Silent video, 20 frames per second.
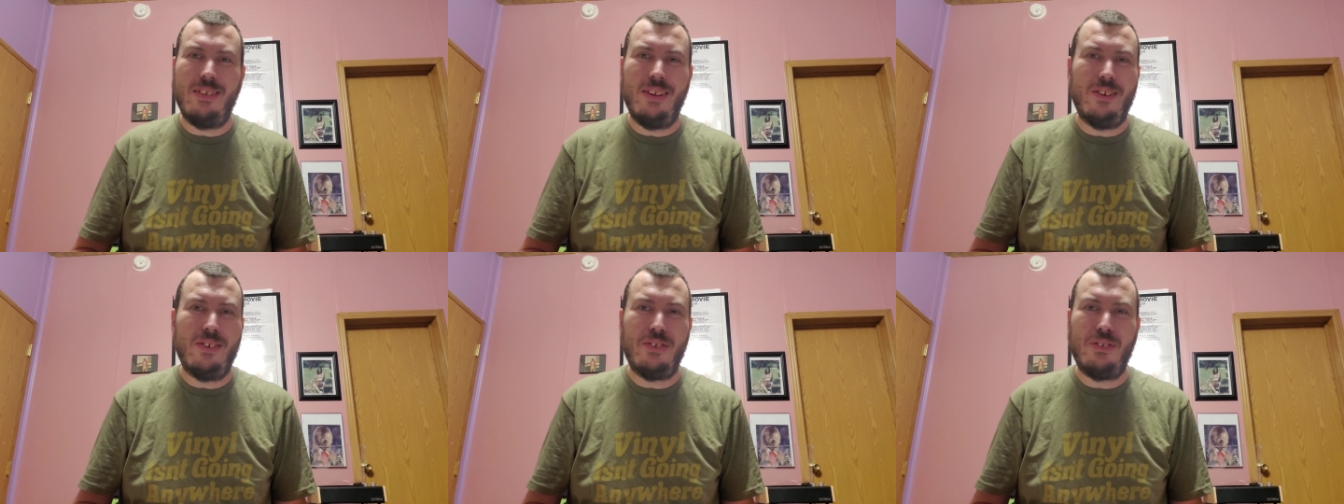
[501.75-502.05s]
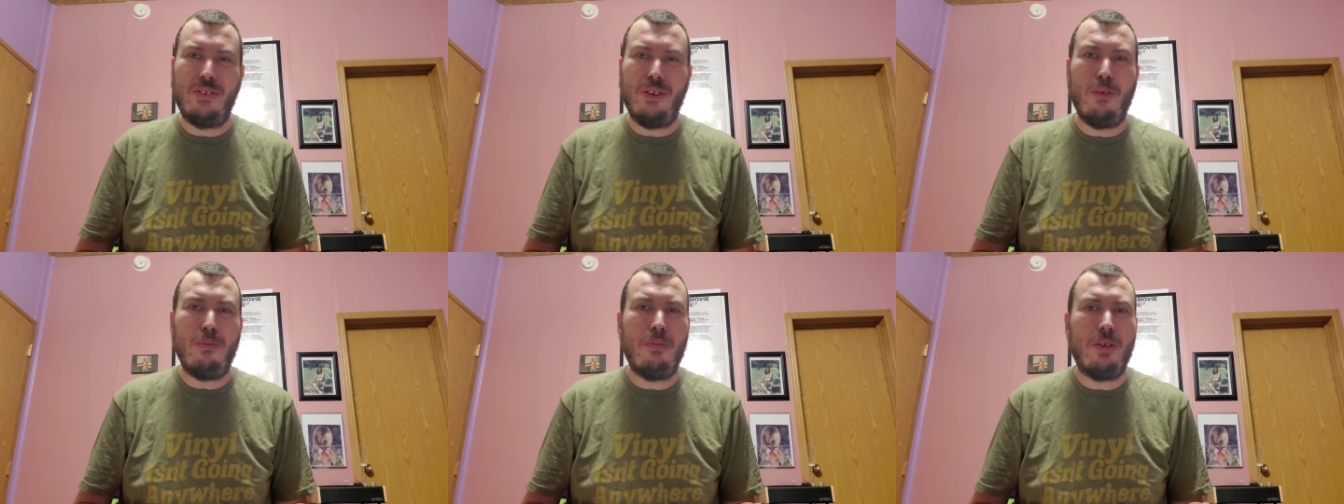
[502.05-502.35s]
there's
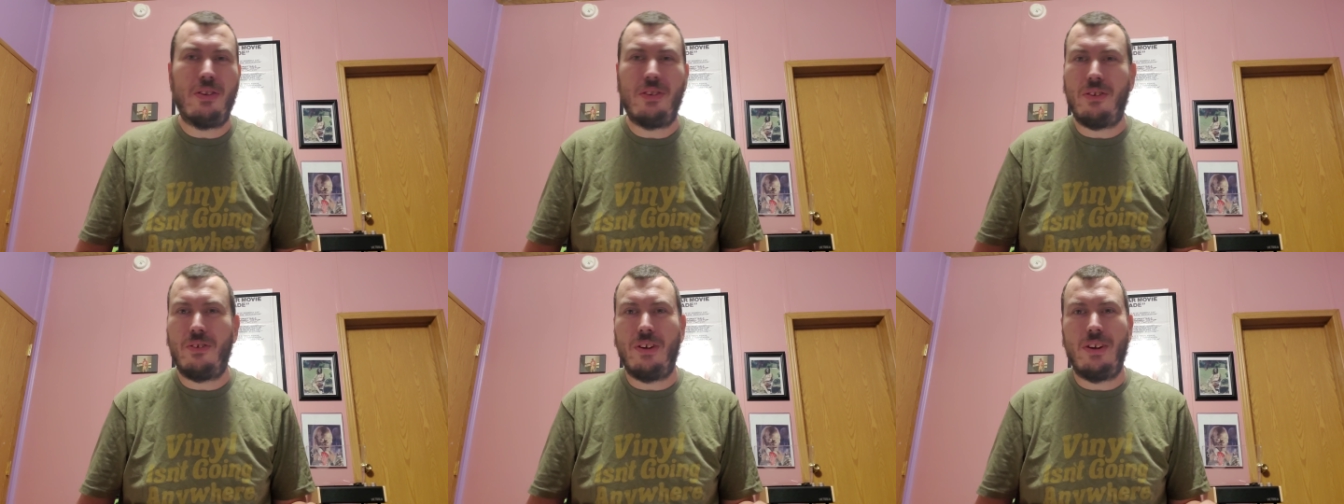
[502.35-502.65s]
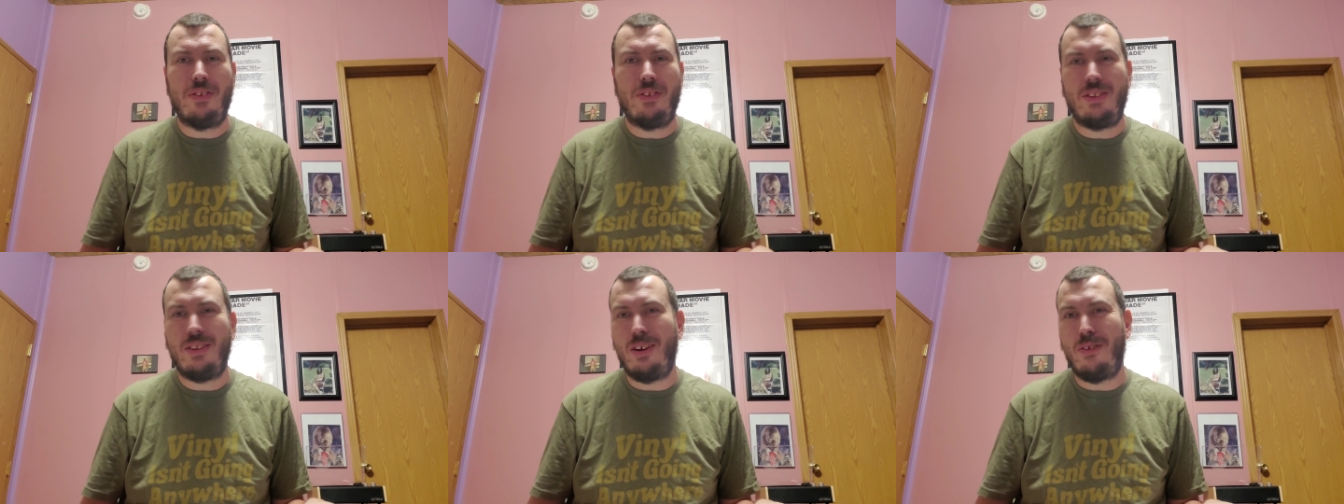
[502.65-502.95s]
so much
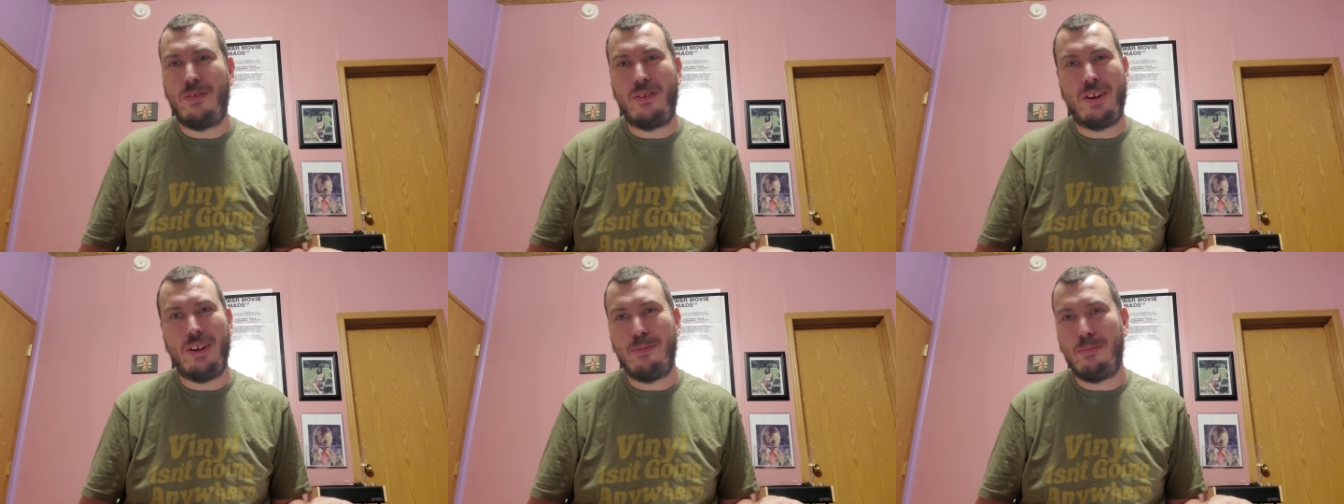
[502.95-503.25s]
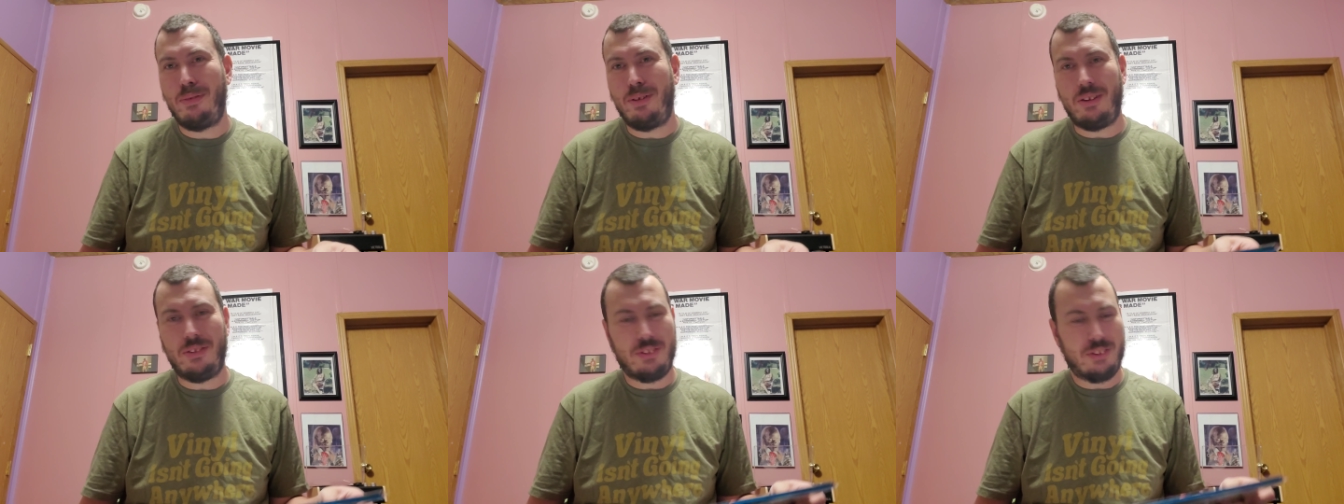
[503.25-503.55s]
great stuff on
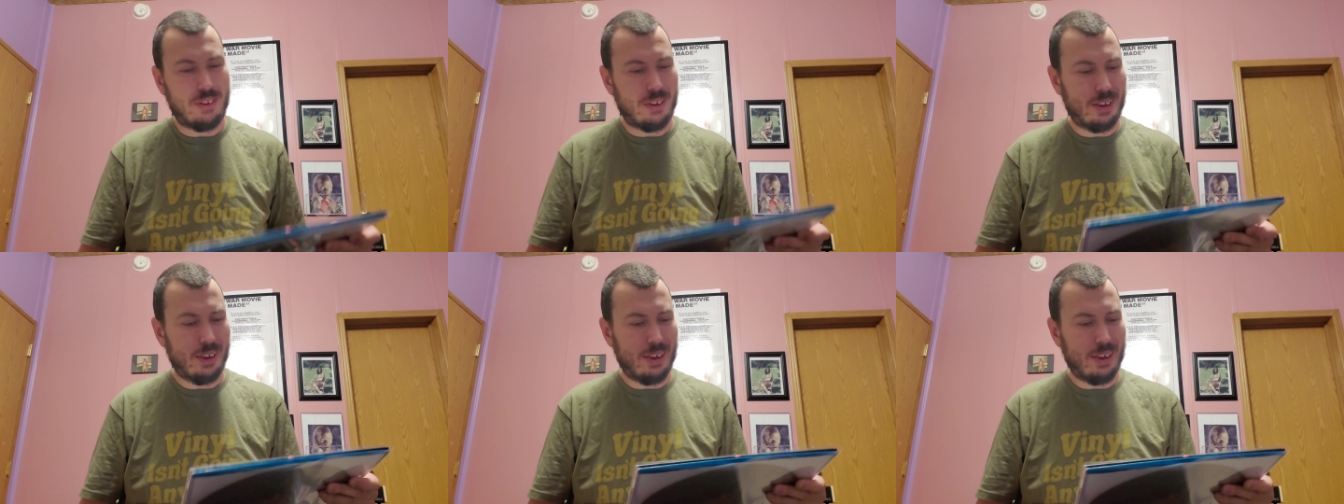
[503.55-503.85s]
Impulse.